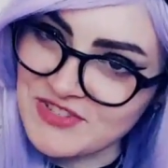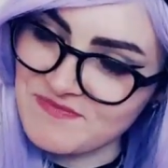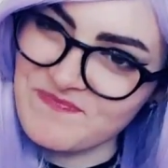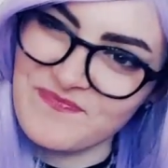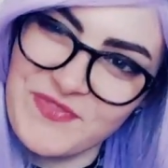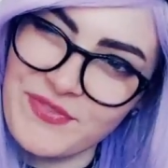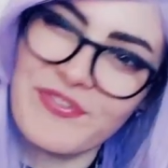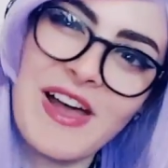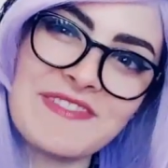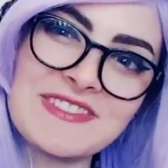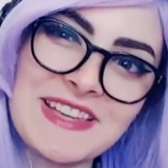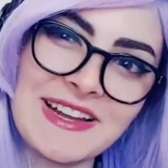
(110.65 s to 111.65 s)
Just
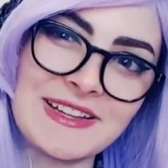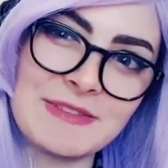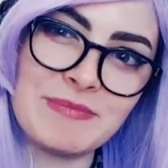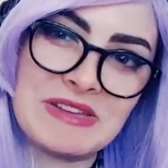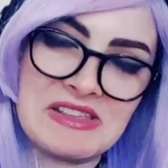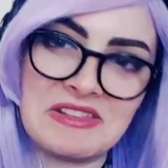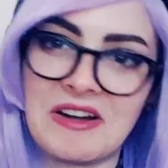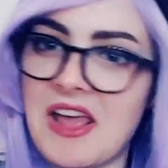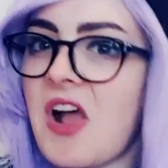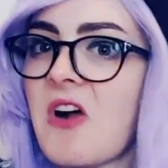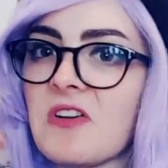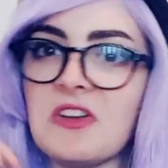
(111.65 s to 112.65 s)
5 seconds being there, and
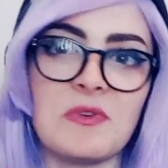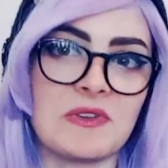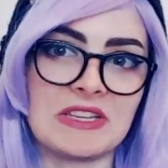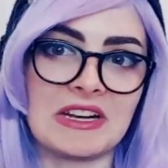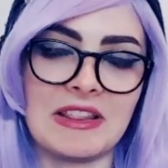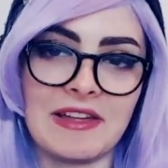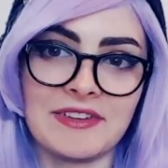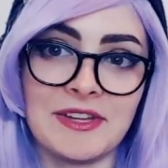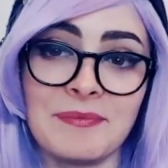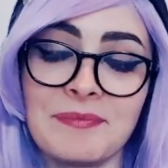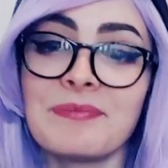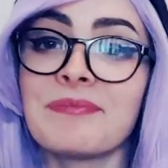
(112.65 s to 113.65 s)
I already knew I was gonna love it.